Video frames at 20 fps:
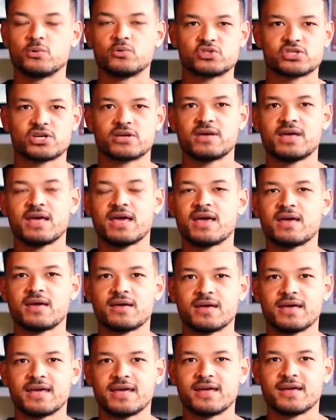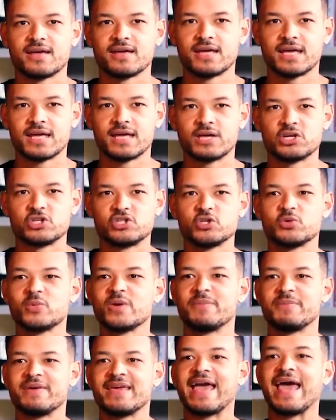and also, should
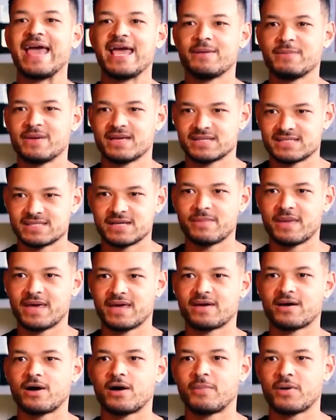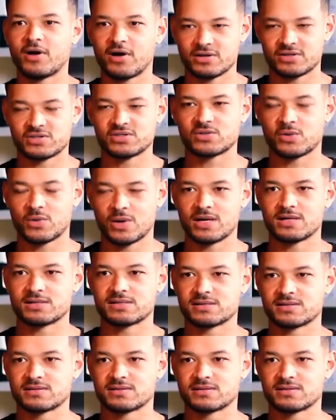we be aiming to make our partners squirt?